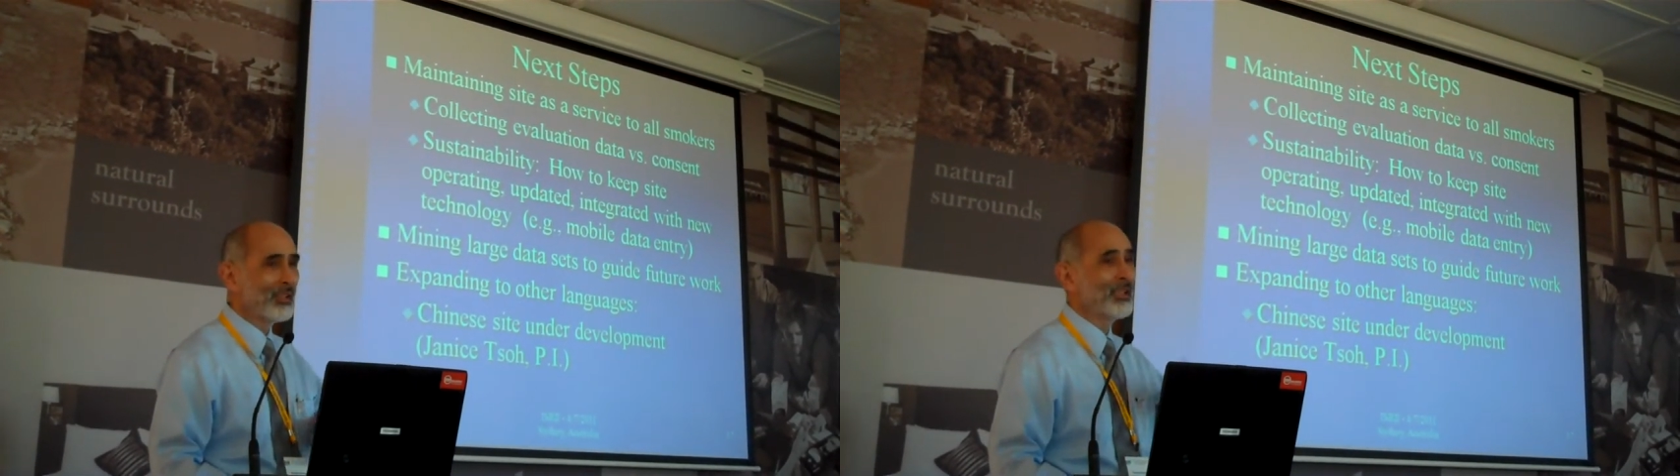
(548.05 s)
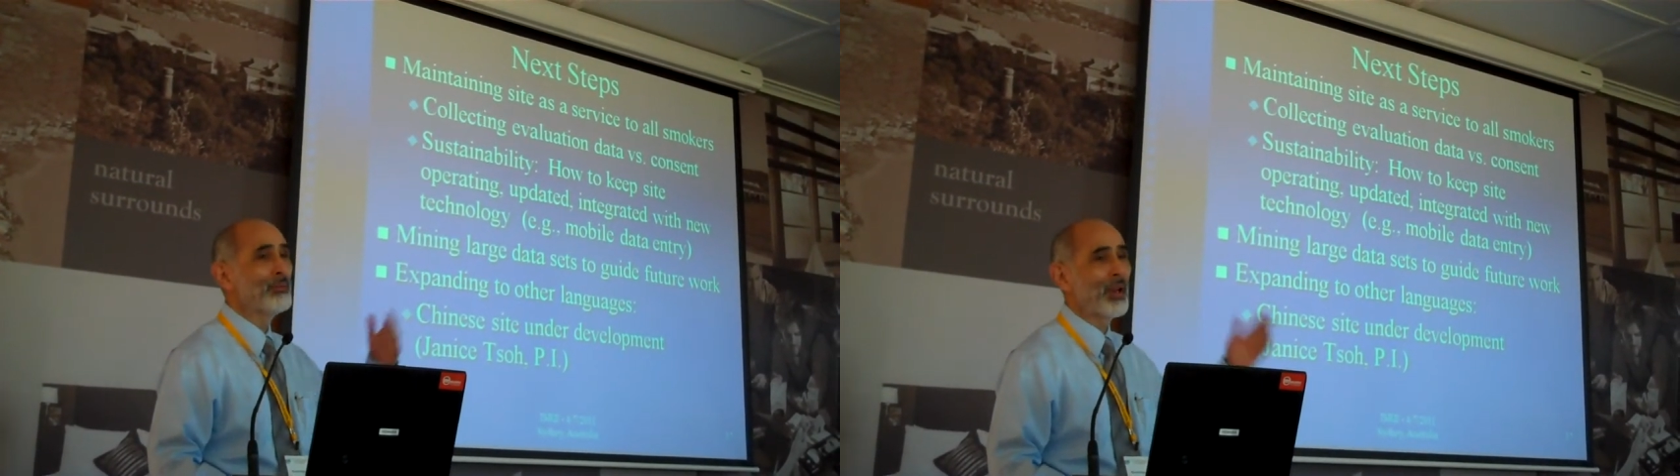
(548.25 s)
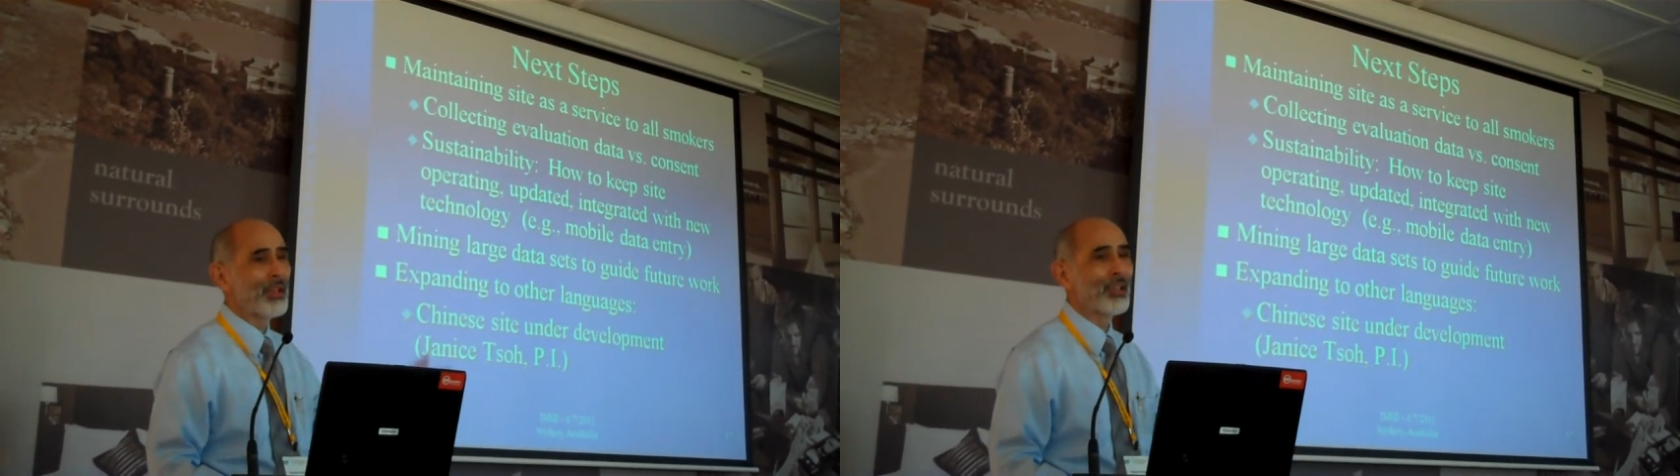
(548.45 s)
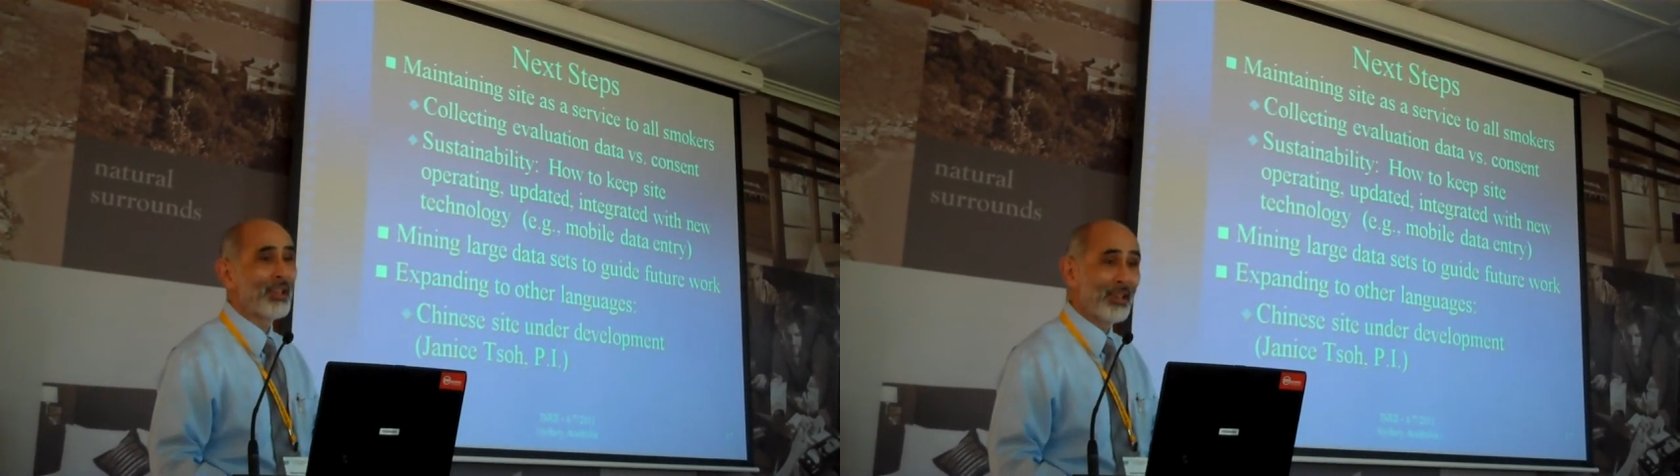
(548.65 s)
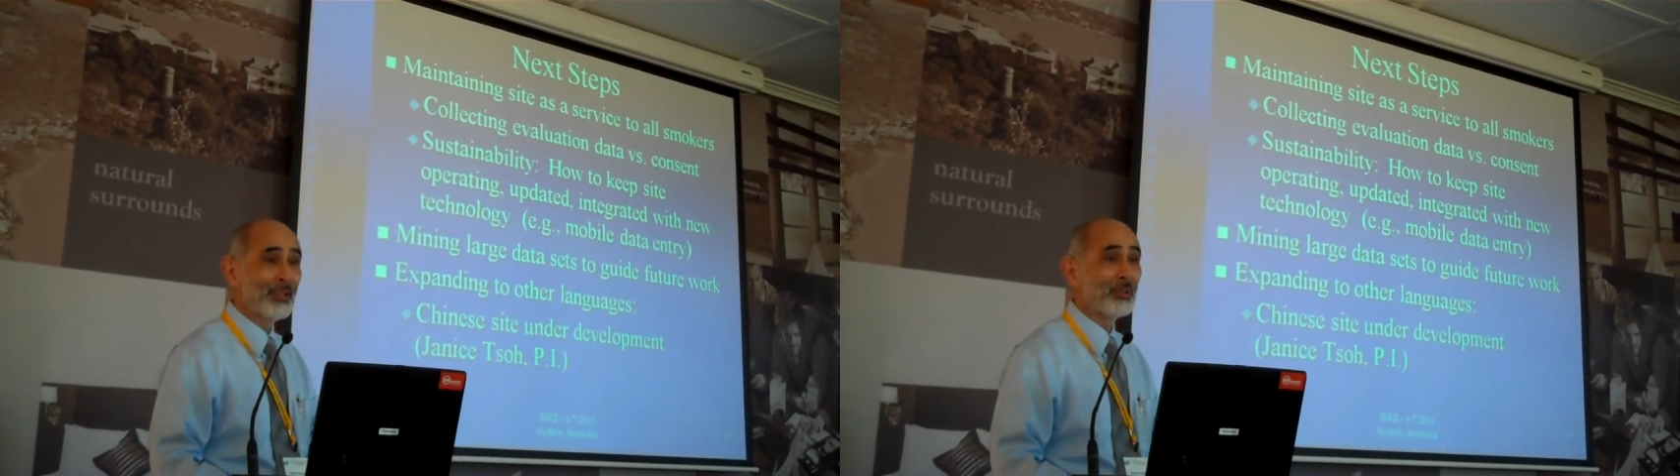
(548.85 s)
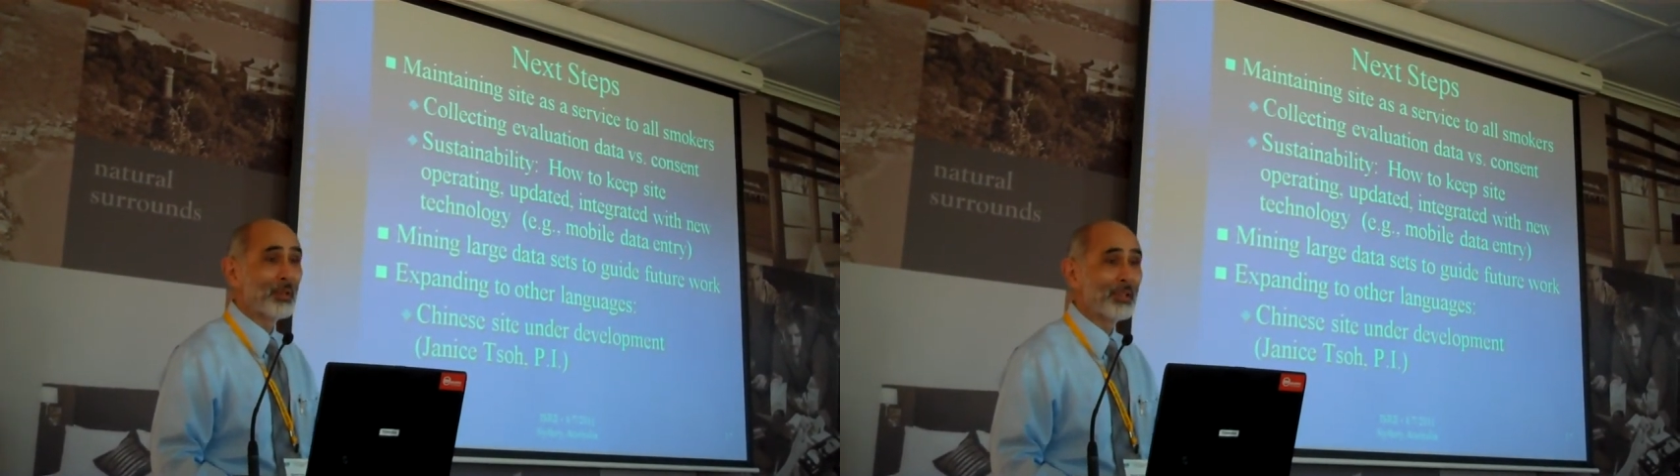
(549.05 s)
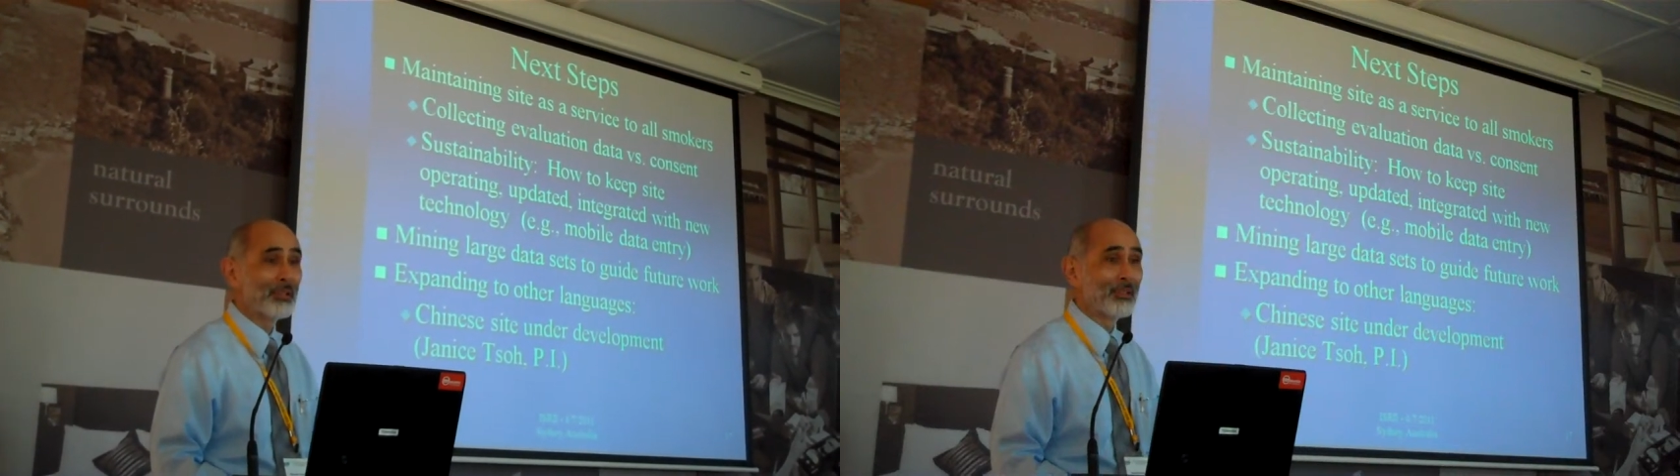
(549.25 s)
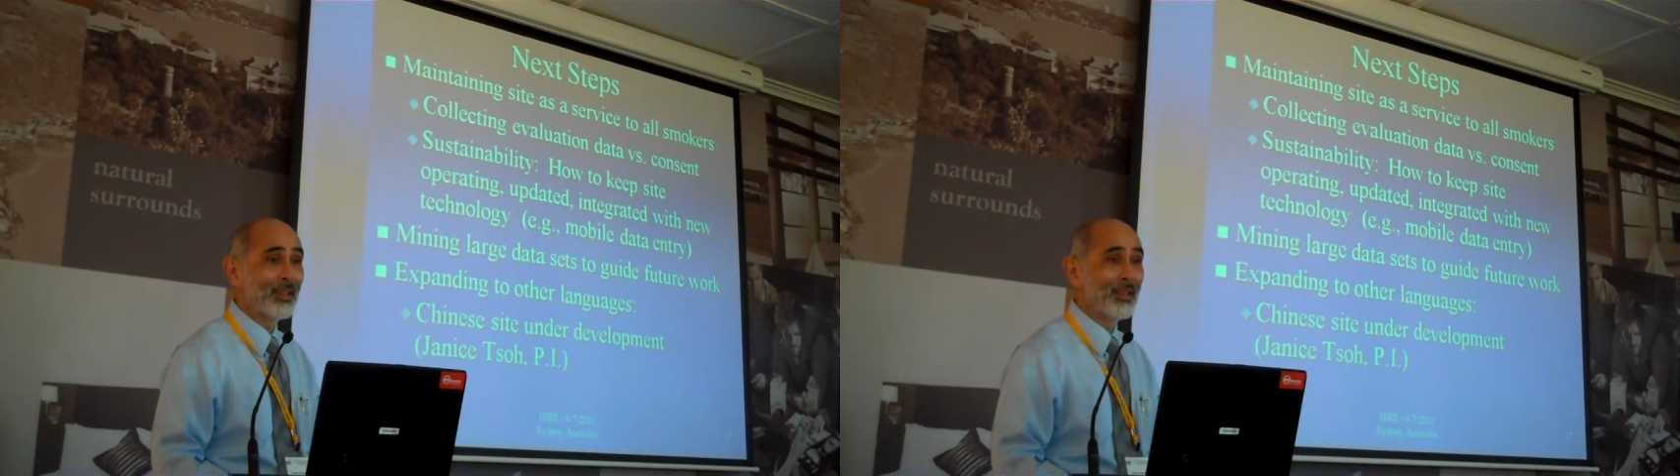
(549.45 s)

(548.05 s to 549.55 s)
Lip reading: then anybody can get into it,